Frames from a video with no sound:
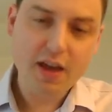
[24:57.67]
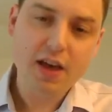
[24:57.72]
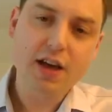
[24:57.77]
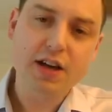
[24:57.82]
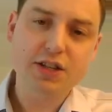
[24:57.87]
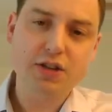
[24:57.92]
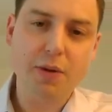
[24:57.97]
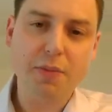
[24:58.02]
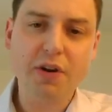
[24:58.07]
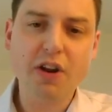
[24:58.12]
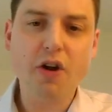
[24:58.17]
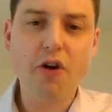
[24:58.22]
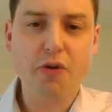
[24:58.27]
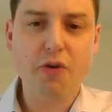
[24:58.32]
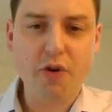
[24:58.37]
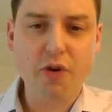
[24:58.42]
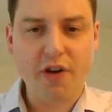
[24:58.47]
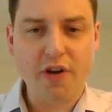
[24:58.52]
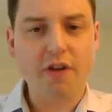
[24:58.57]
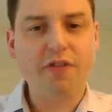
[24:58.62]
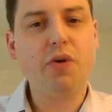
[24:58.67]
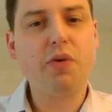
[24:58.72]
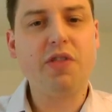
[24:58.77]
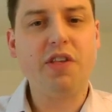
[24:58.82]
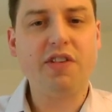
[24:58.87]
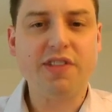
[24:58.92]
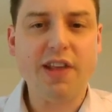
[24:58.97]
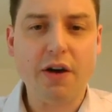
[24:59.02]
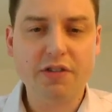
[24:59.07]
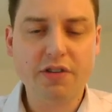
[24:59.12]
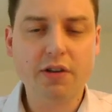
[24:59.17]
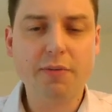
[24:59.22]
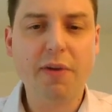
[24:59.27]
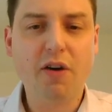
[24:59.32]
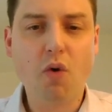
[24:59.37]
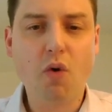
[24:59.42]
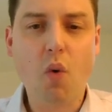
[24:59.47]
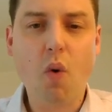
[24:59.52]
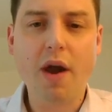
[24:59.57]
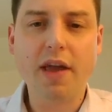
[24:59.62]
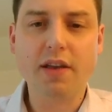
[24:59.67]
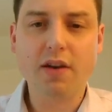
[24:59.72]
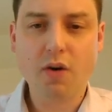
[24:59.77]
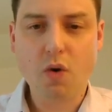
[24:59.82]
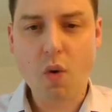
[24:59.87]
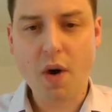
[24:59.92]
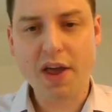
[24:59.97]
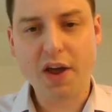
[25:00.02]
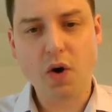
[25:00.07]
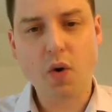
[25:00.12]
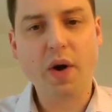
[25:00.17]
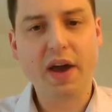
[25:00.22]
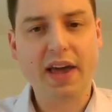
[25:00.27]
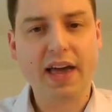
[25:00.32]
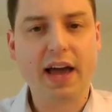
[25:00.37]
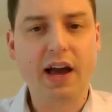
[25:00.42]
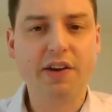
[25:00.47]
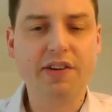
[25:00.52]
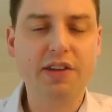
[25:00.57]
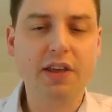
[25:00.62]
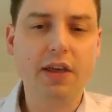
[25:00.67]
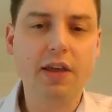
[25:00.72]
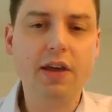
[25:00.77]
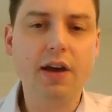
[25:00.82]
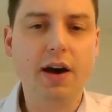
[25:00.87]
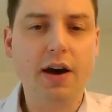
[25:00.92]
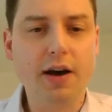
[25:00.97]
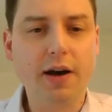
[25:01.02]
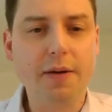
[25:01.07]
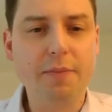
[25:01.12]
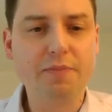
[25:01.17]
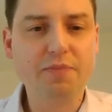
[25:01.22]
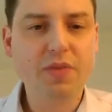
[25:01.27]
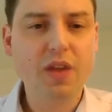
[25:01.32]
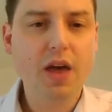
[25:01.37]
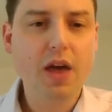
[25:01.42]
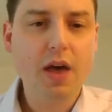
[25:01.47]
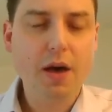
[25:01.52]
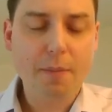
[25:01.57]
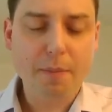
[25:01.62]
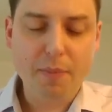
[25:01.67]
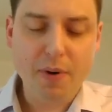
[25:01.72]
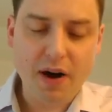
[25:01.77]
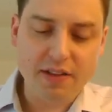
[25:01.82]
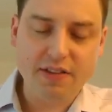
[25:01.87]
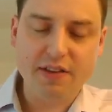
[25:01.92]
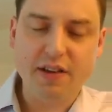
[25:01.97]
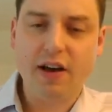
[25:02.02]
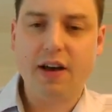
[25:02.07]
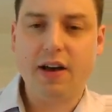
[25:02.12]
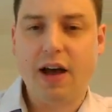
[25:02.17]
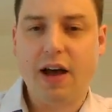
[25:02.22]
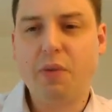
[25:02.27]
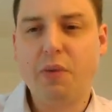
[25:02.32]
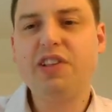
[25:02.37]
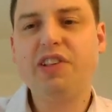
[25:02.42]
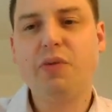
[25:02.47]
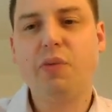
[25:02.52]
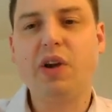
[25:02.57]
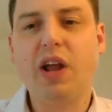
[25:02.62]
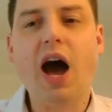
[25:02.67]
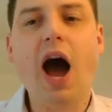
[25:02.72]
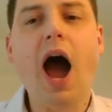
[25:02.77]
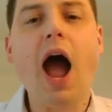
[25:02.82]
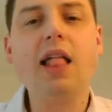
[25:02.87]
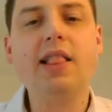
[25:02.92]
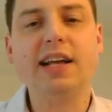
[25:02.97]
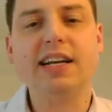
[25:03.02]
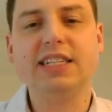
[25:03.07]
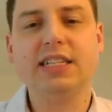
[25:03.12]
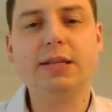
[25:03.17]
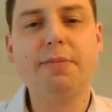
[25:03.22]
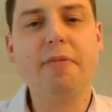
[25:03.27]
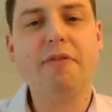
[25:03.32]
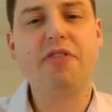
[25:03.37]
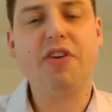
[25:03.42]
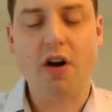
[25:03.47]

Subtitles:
So I'm going to go through a few of these now. It's going to be quite quick, actually. But I also want to highlight some of the